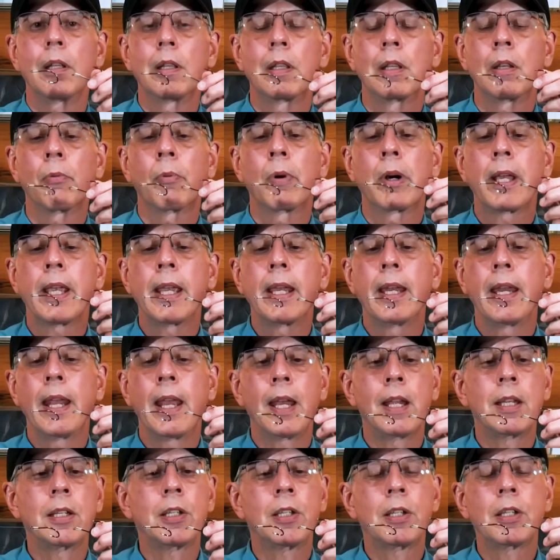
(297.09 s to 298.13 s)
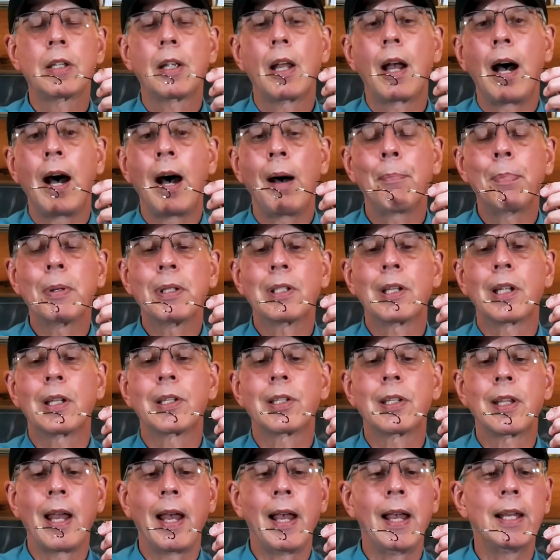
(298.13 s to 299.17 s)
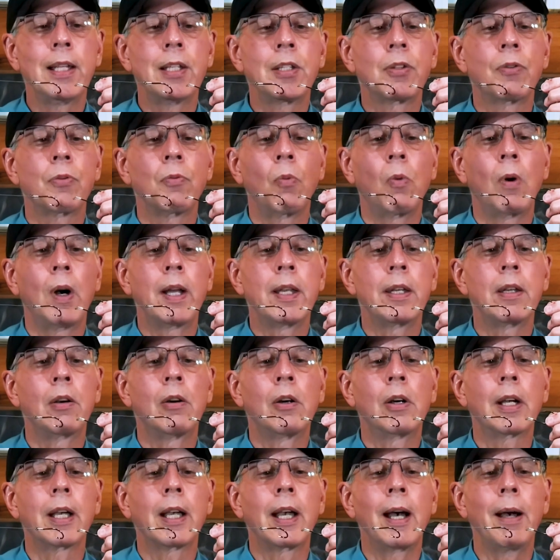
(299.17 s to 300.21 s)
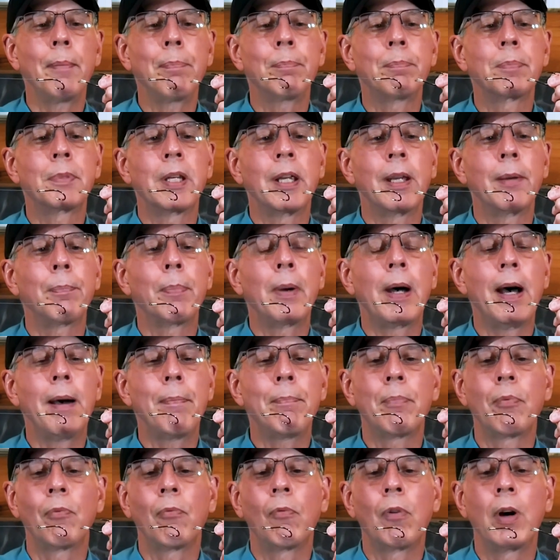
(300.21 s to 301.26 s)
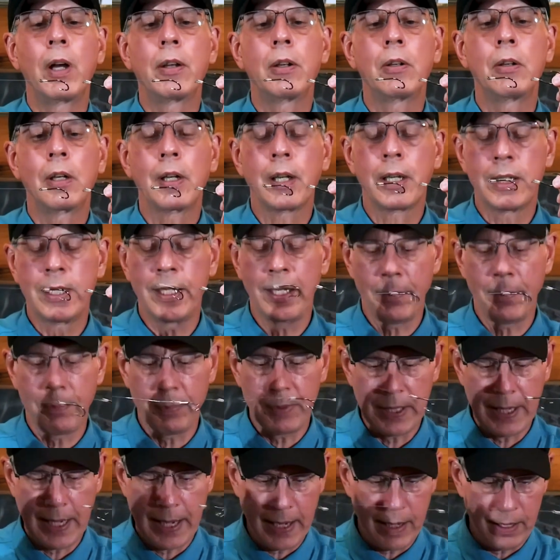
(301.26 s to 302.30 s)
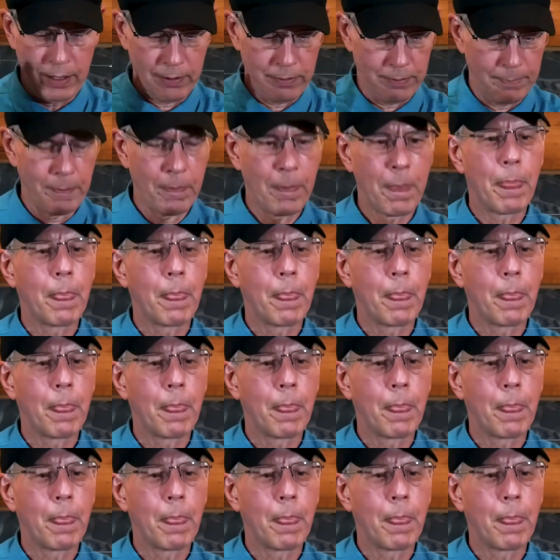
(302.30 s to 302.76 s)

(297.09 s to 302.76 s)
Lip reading: The working ends, opposite sides, one hook up, one hook tip down.